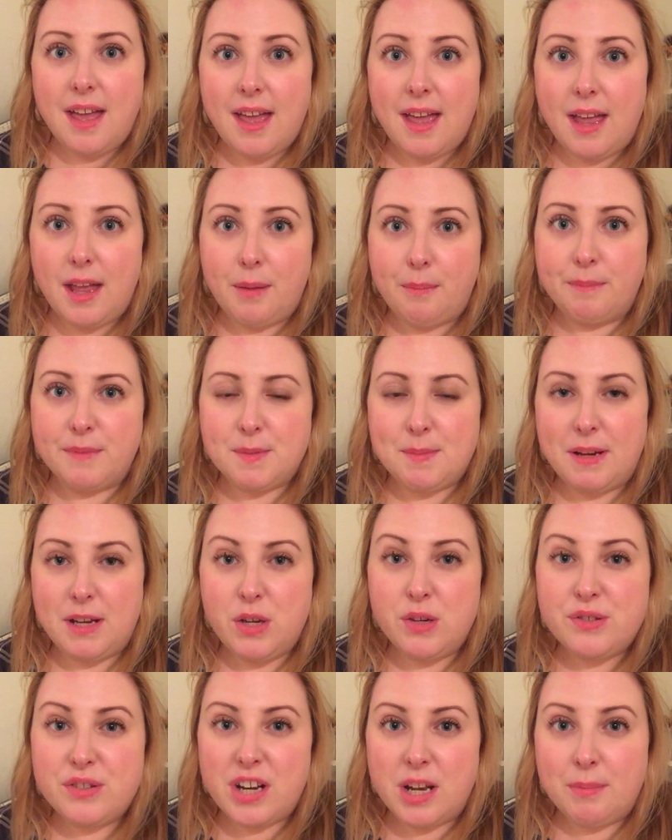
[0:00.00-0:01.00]
So my
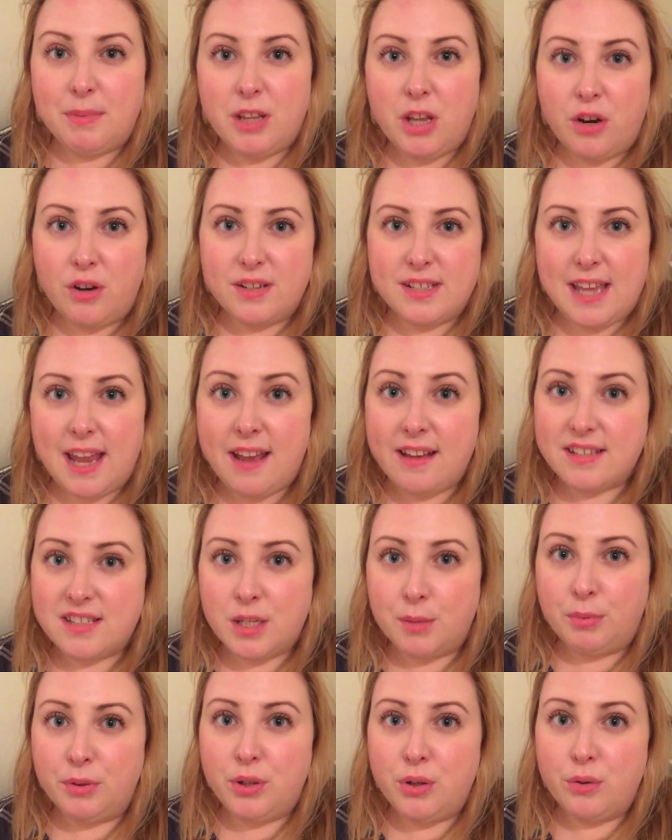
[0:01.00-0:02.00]
username on there is
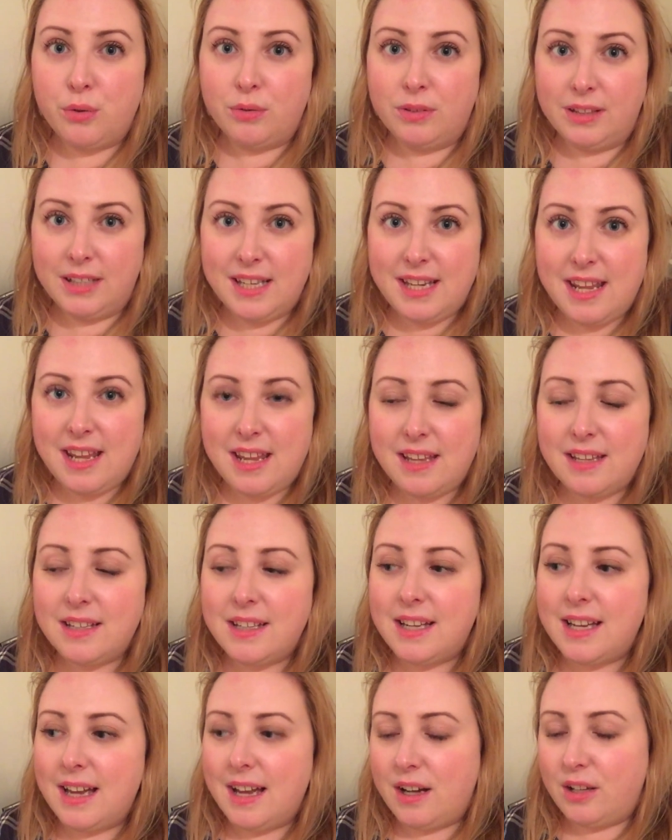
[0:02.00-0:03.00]
SWLinny.
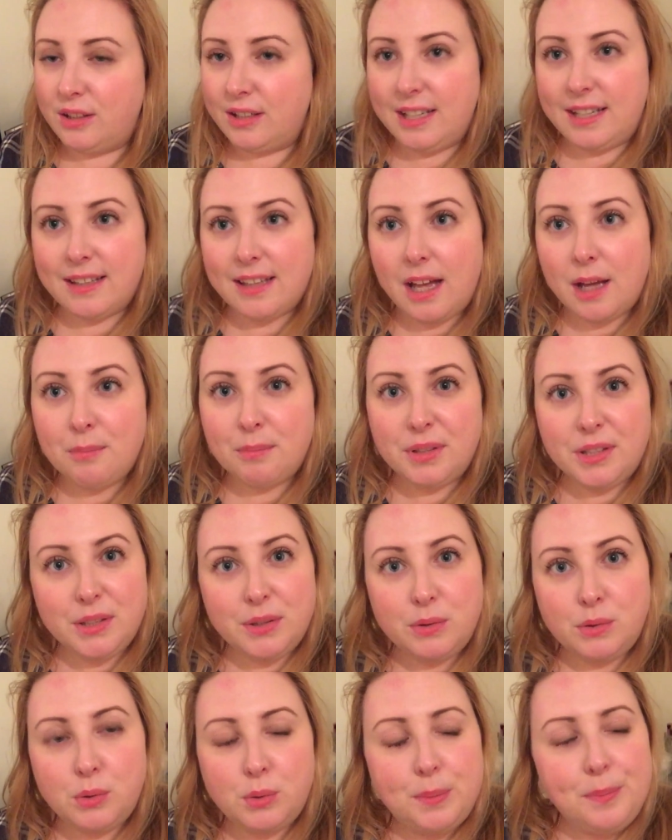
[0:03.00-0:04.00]
I'll link that
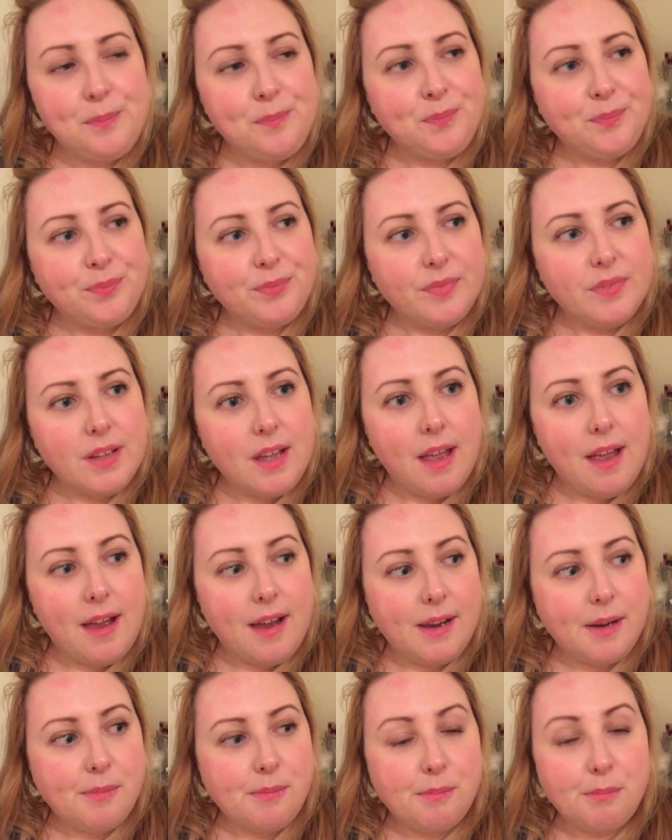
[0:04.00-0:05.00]
below.
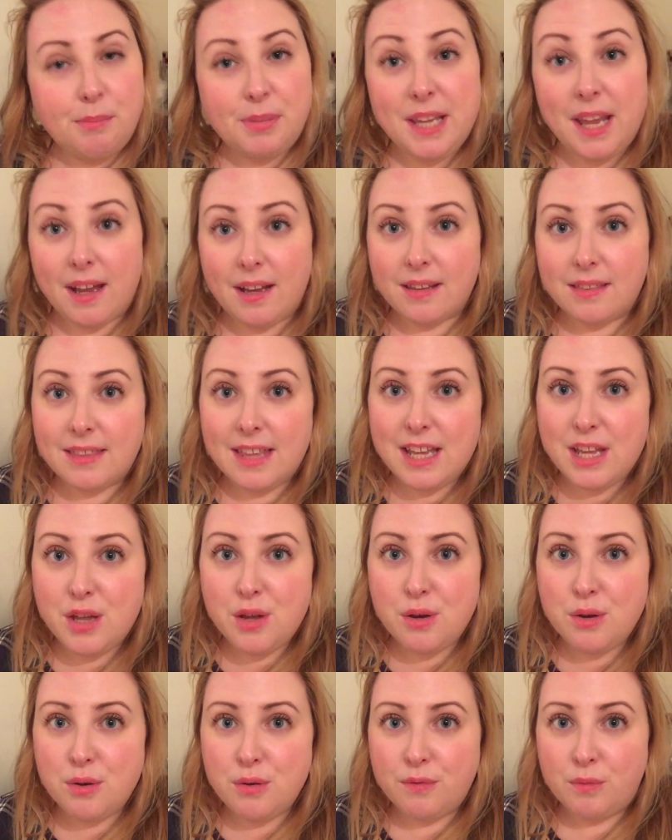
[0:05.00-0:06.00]
But yeah, thank
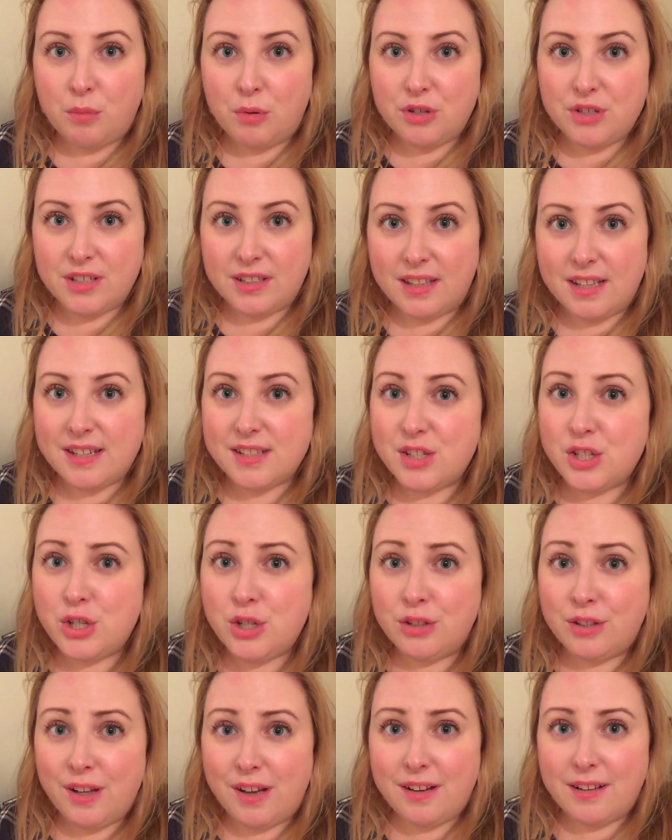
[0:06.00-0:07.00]
you for watching this.
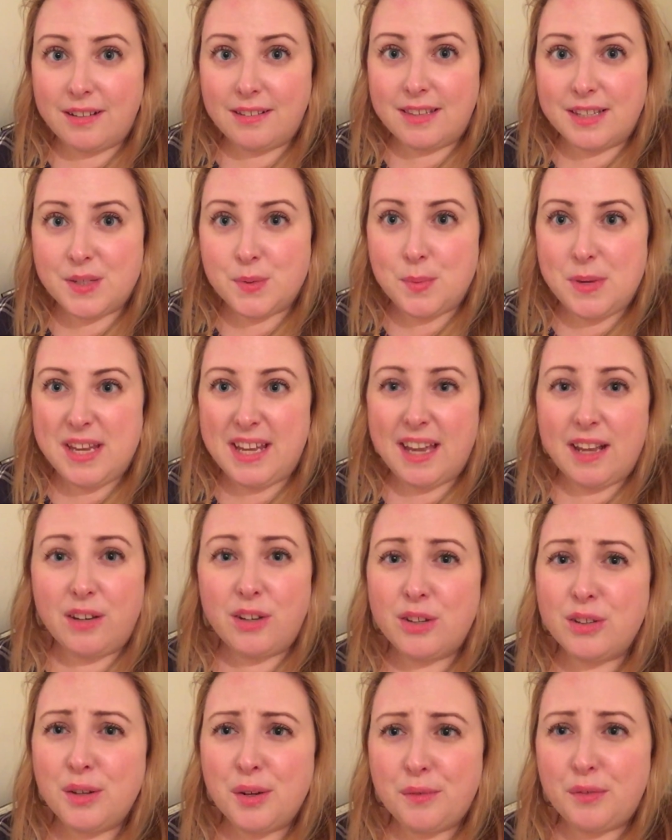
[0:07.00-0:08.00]
Good luck this week, and
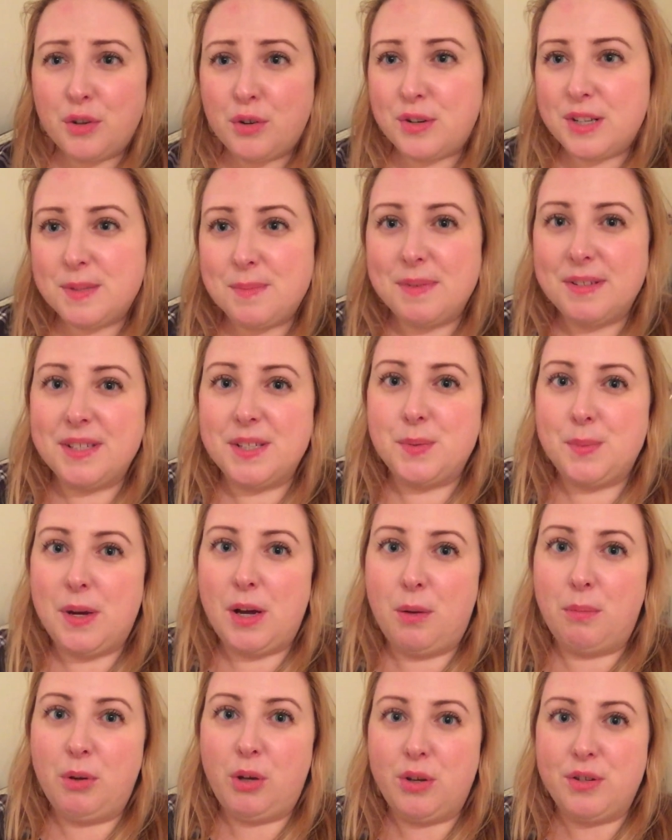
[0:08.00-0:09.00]
good luck for Christmas as
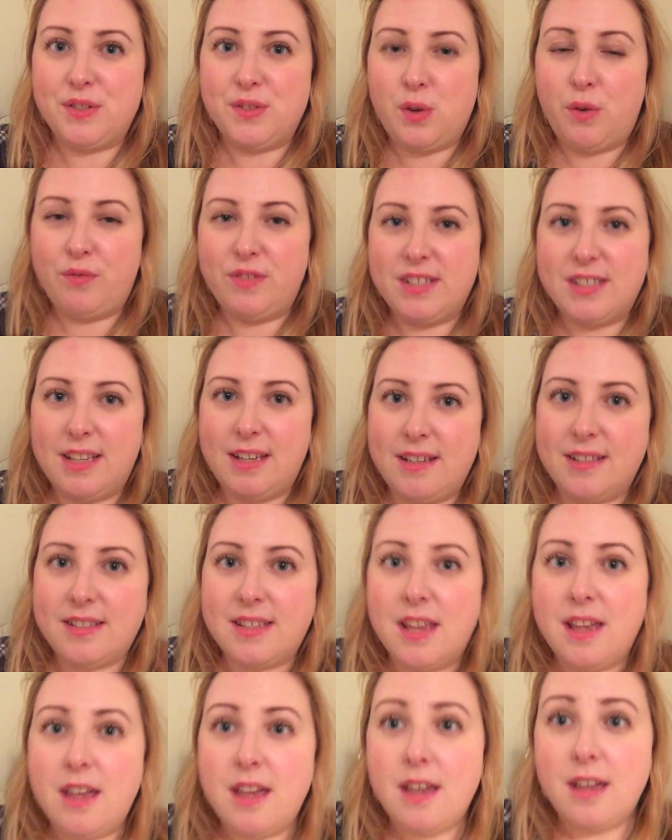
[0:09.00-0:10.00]
well, because obviously
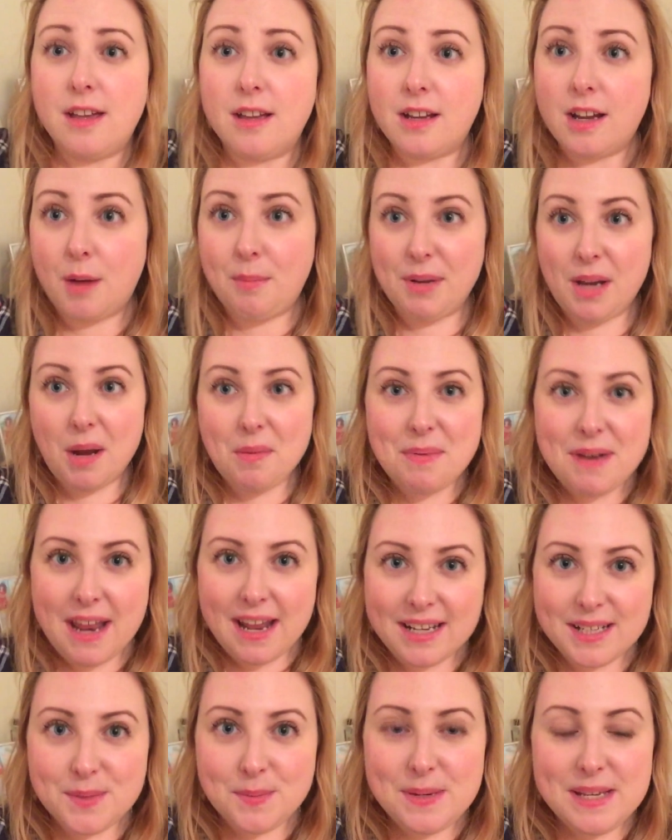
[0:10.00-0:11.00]
it's coming up
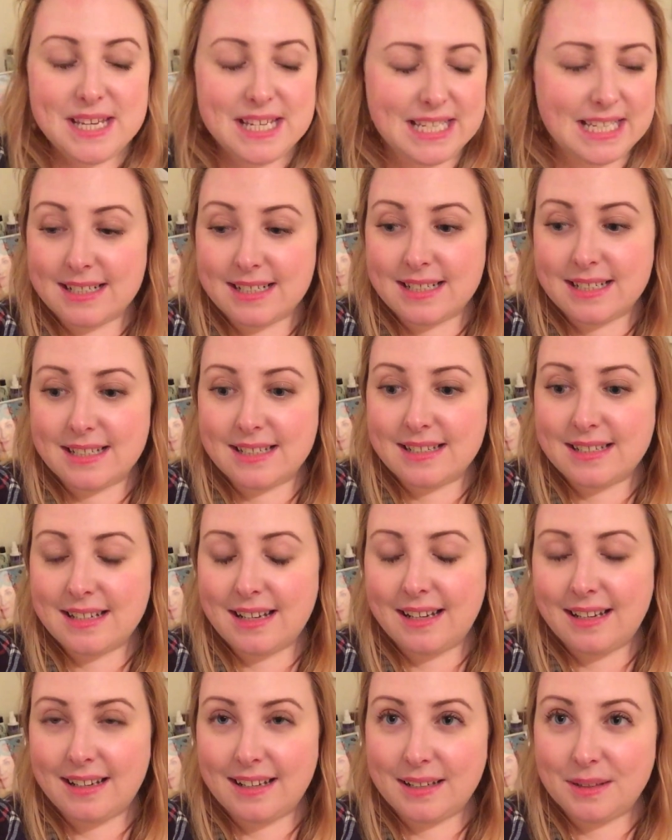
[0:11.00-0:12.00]
next week. And
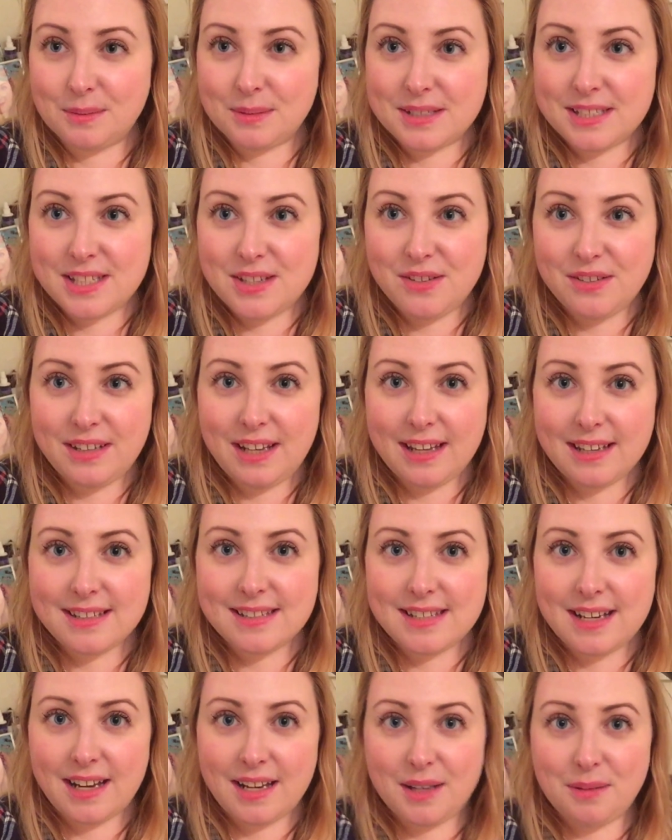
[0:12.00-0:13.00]
I will see you
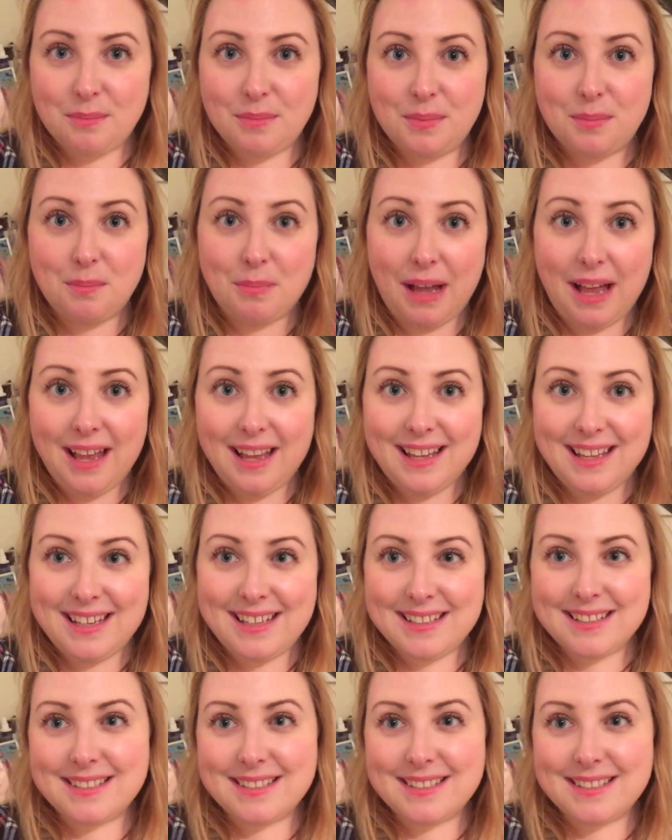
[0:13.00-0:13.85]
next time. Bye.